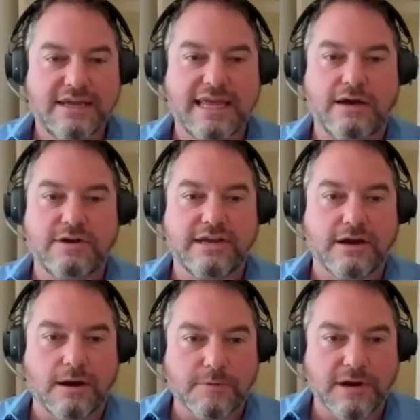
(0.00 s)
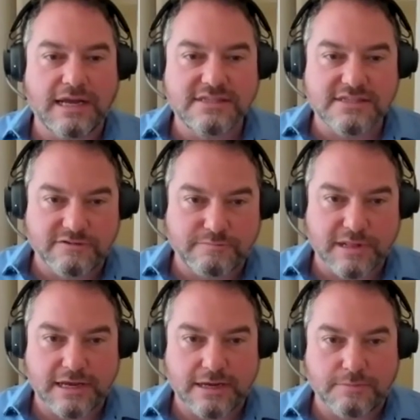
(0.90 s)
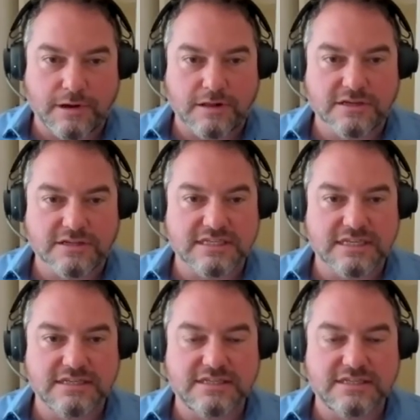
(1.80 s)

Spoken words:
county comprehensive plan policies.